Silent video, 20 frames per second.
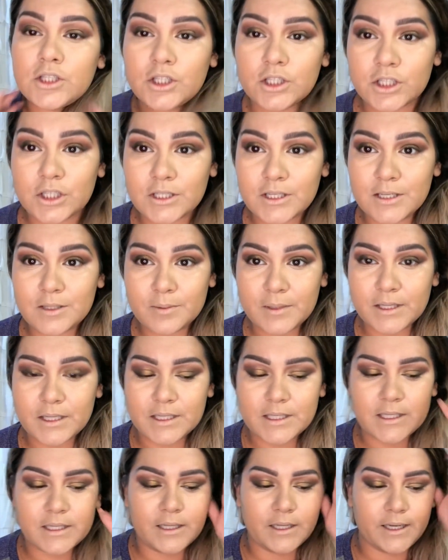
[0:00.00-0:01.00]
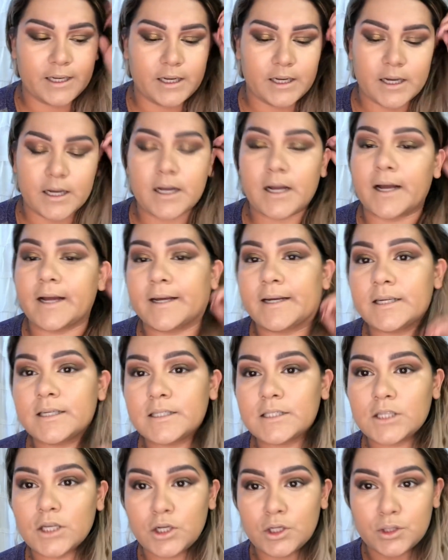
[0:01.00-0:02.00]
So she sent me this link,
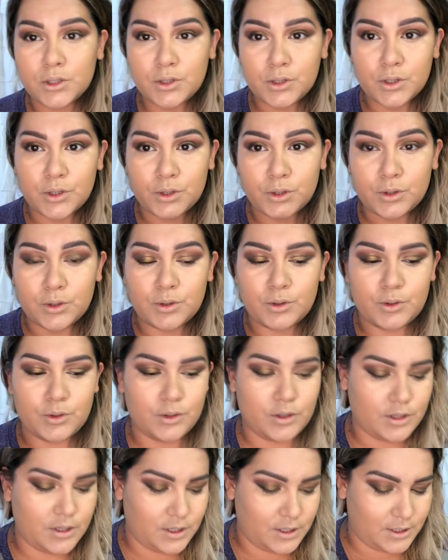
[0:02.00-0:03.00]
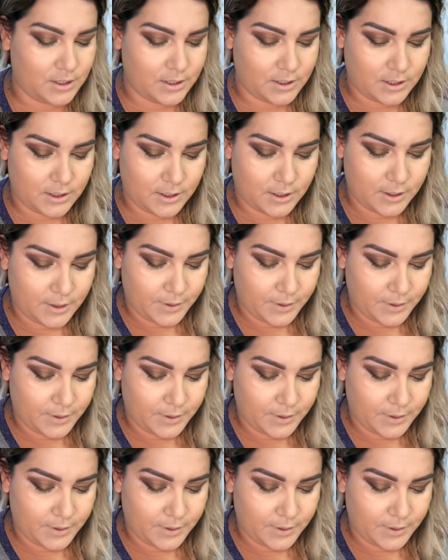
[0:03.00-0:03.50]
guys, to this